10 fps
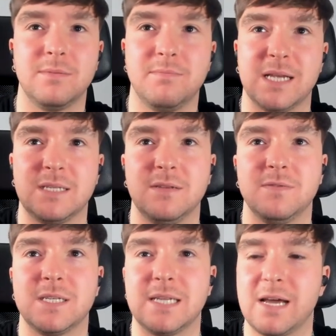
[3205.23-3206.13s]
massive
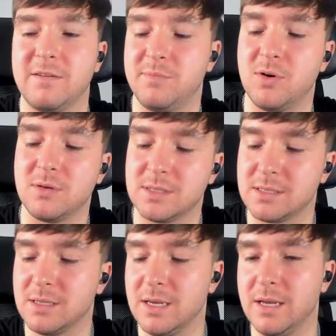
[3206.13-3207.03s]
stack of
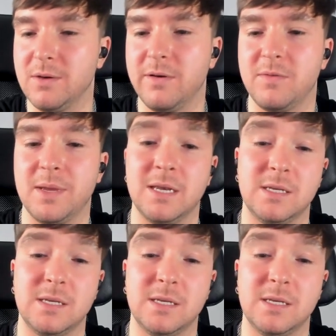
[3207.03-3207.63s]
books with him and